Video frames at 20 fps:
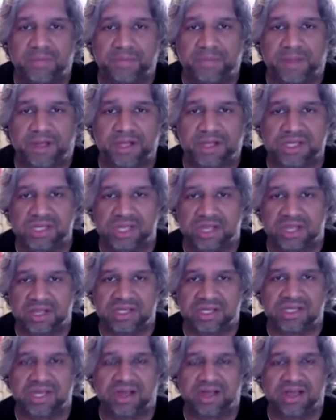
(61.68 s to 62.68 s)
Pakistan
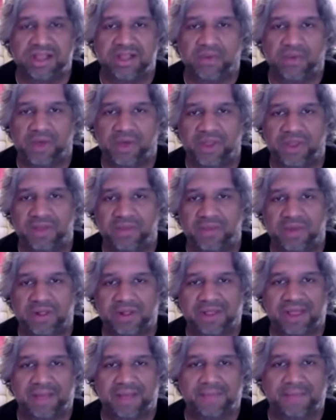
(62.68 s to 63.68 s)
side that won the World
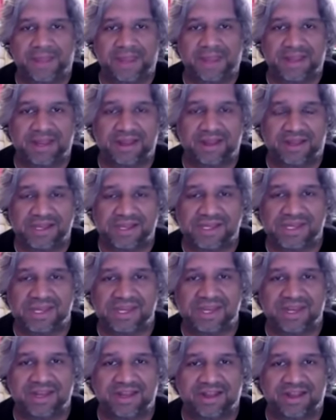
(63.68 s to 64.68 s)
Cup in
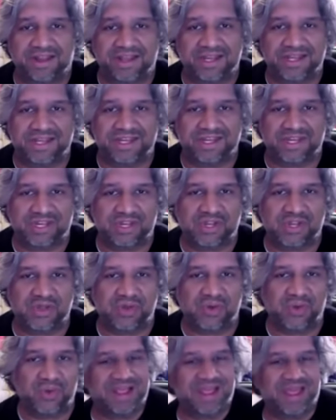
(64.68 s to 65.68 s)

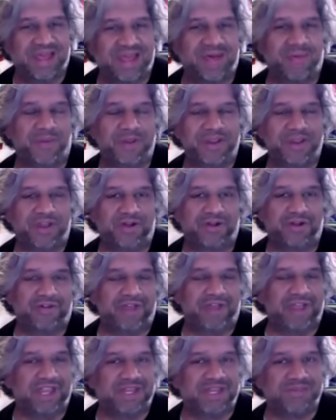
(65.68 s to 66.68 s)
1992. What are your
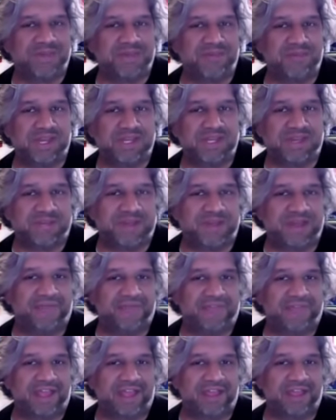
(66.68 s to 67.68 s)
greatest memories, Aamir, of
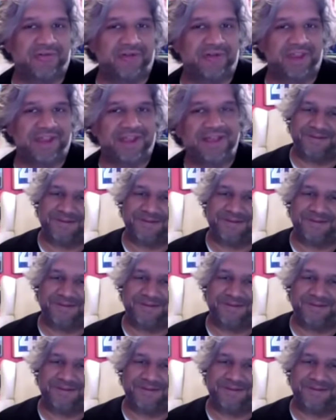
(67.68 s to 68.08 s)
that career?